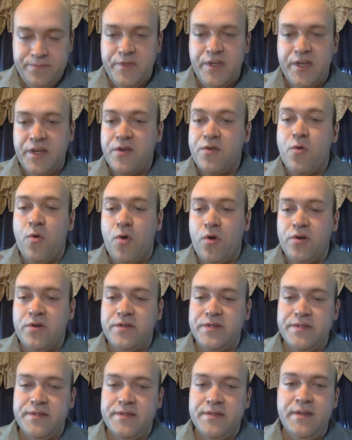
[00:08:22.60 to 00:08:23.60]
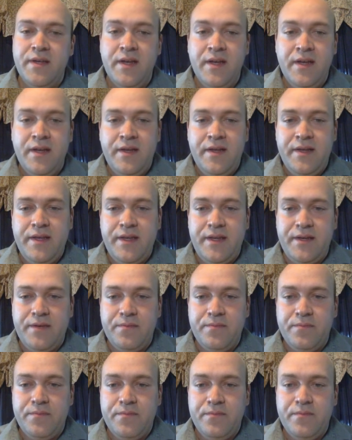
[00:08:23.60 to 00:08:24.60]
like coral is a
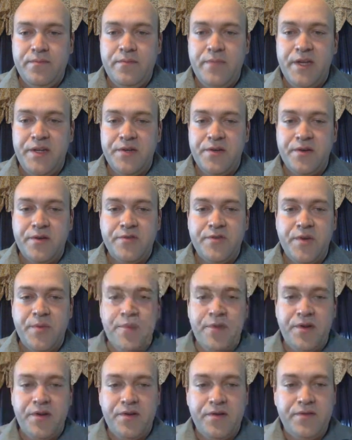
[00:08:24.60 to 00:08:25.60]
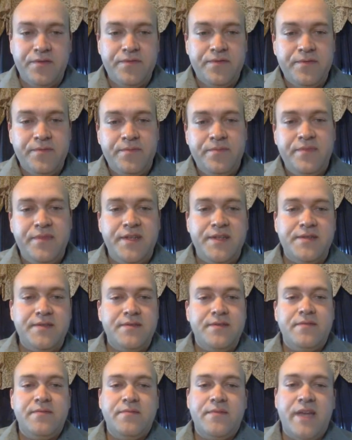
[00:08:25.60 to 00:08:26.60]
major contributor of
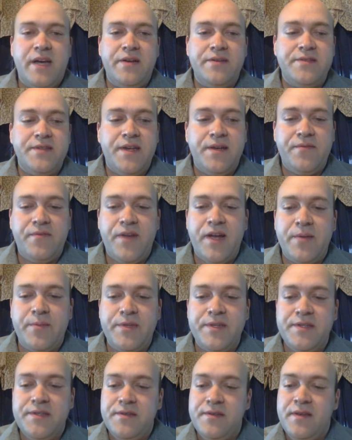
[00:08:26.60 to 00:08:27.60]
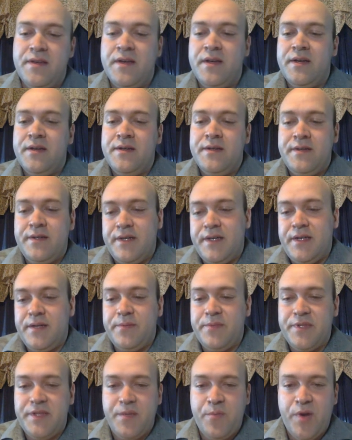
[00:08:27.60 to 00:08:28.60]
these calcite fragments.
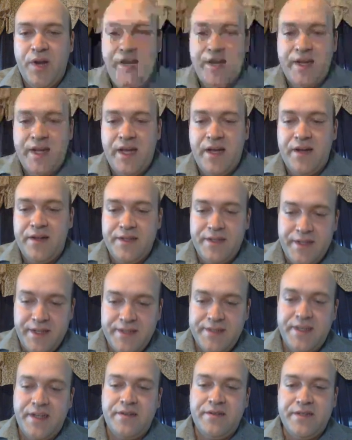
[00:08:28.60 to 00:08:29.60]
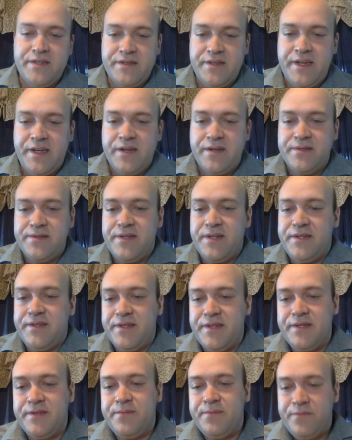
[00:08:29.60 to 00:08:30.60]
They break down and then they settle in layers on
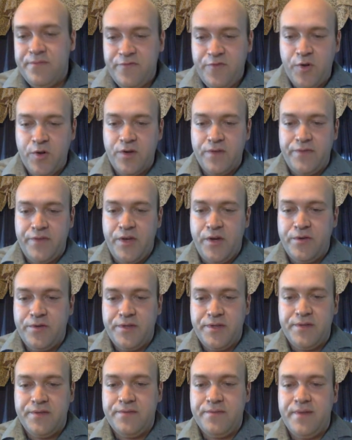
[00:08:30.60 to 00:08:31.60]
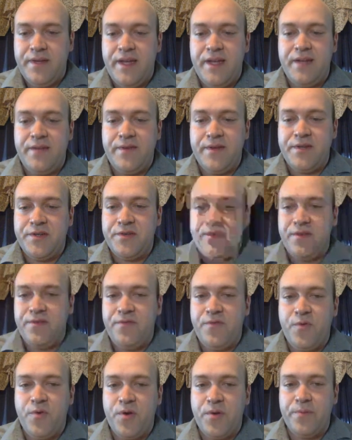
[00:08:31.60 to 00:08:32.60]
the floor of the ocean and eventually
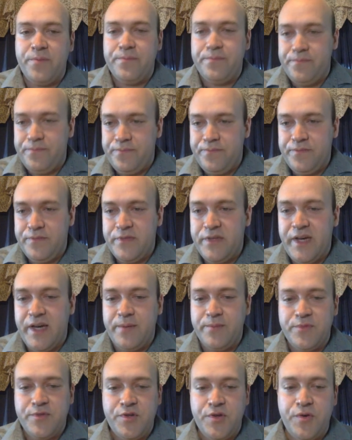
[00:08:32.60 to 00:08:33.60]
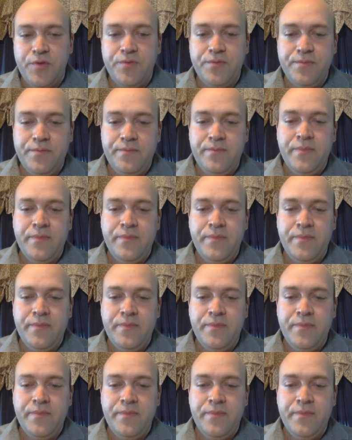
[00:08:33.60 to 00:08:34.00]
form limestone.